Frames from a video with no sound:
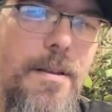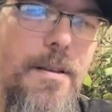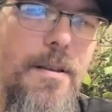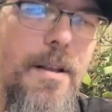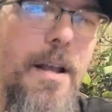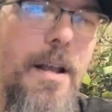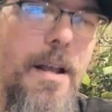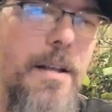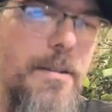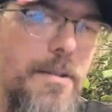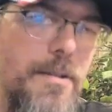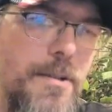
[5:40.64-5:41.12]

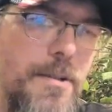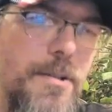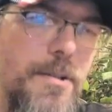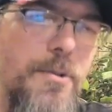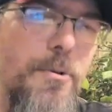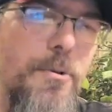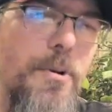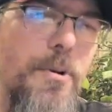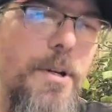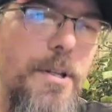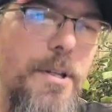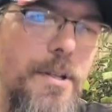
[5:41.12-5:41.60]
That's a
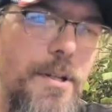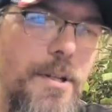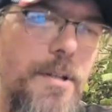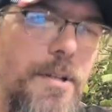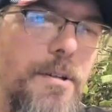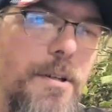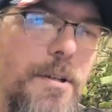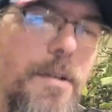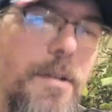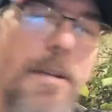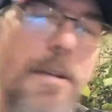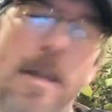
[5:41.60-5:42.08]
story that,
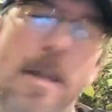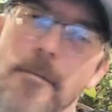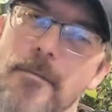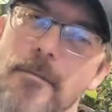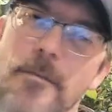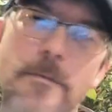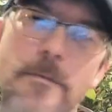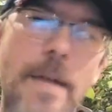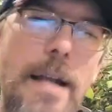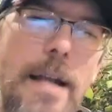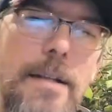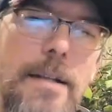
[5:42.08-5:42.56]
in
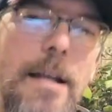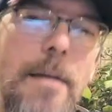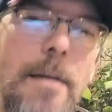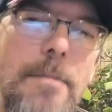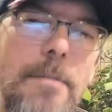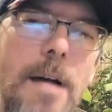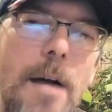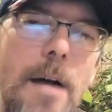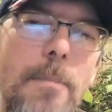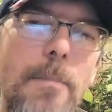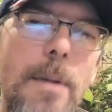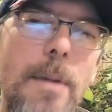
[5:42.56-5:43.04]
fact,
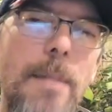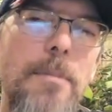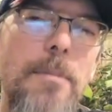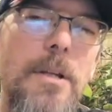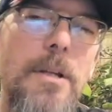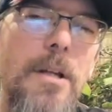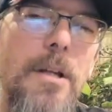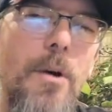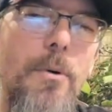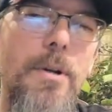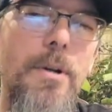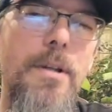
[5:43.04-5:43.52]
I'll probably
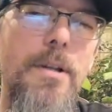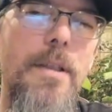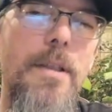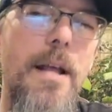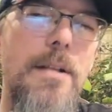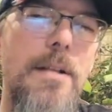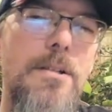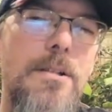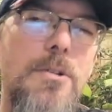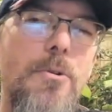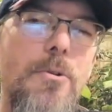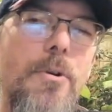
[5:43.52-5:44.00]
go into
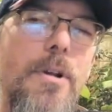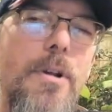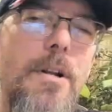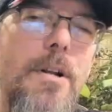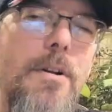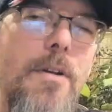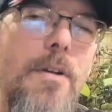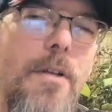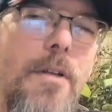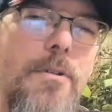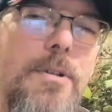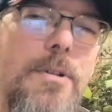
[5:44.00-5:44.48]
that story at
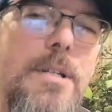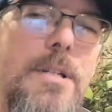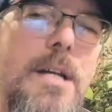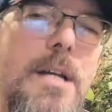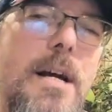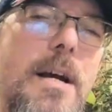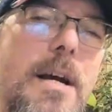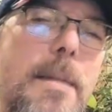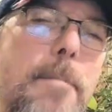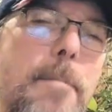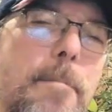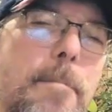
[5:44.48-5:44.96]
another
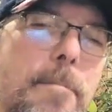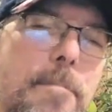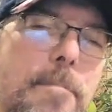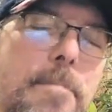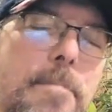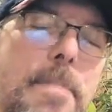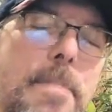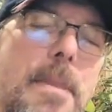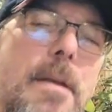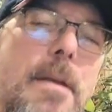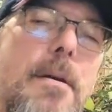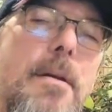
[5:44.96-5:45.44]
time.
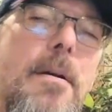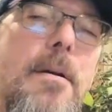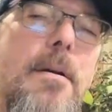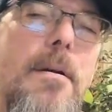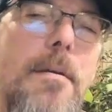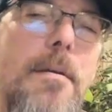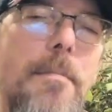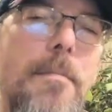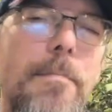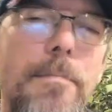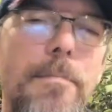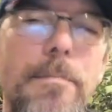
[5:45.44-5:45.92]

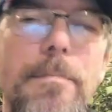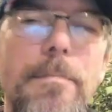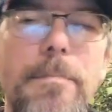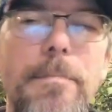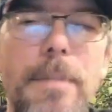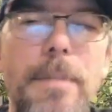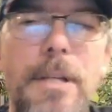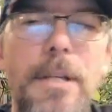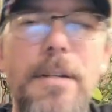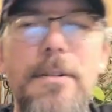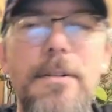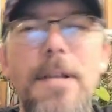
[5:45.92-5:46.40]

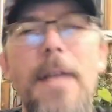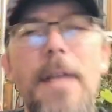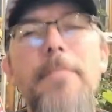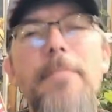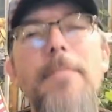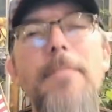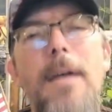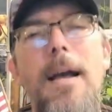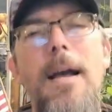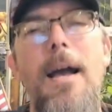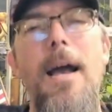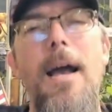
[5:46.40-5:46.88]
Because
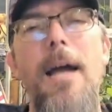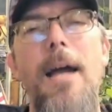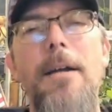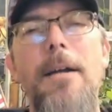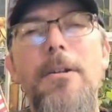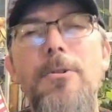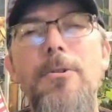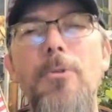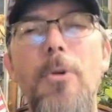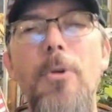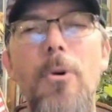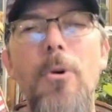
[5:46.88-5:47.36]
I
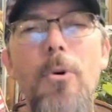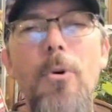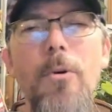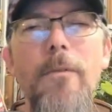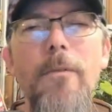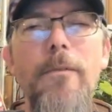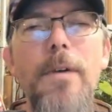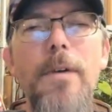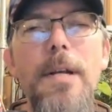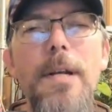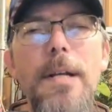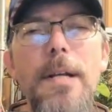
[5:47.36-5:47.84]
could do a
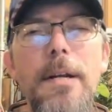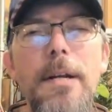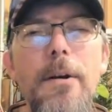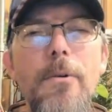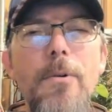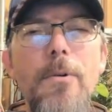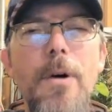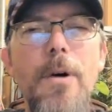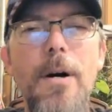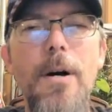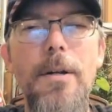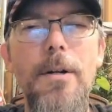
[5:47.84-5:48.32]
whole video
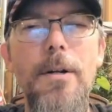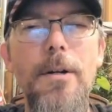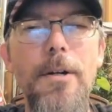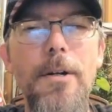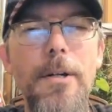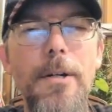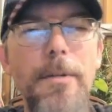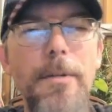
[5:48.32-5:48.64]
on her.